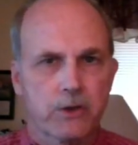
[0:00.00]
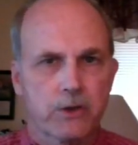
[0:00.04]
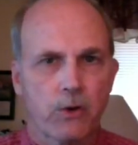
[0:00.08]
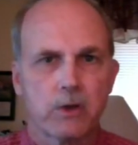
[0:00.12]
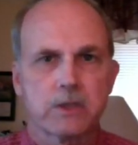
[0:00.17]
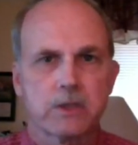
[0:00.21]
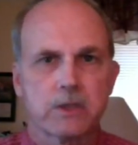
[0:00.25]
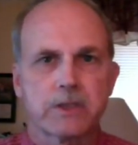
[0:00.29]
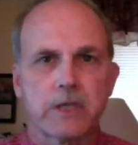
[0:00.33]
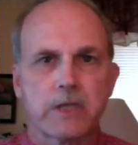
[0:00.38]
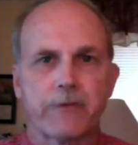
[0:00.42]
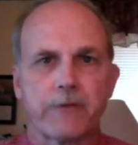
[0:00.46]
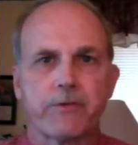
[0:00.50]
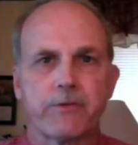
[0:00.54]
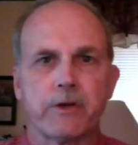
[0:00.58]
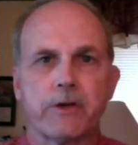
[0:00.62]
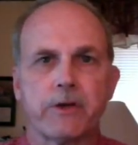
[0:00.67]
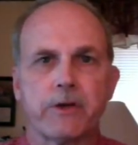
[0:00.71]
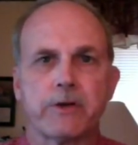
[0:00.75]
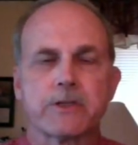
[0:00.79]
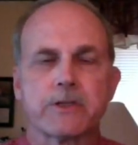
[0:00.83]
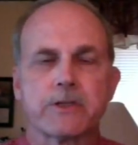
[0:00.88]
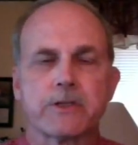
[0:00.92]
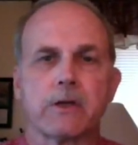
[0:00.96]
7
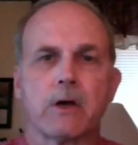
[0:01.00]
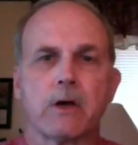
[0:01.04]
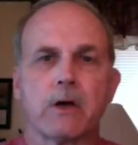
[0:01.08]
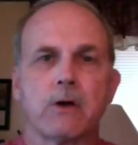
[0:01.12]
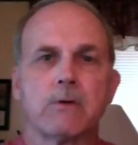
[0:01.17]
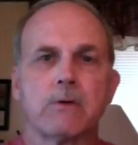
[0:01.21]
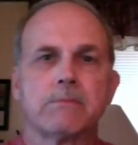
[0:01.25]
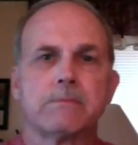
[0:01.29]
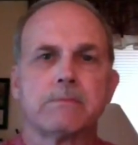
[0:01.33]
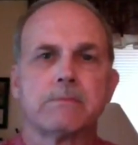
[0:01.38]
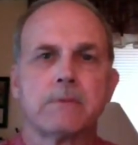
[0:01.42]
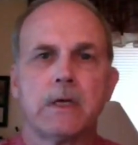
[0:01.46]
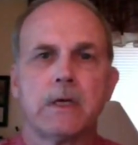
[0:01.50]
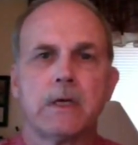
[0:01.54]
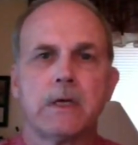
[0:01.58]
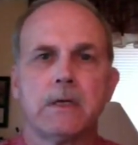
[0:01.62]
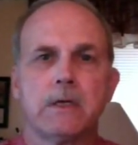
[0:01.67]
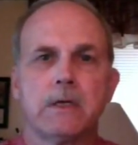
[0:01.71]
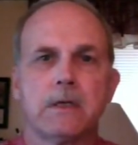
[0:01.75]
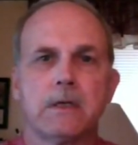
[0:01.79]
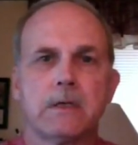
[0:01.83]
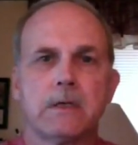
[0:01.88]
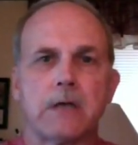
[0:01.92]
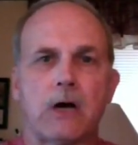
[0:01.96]
years ago,
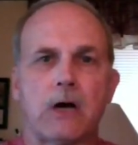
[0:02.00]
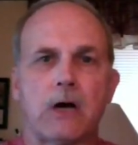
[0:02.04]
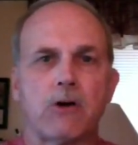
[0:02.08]
our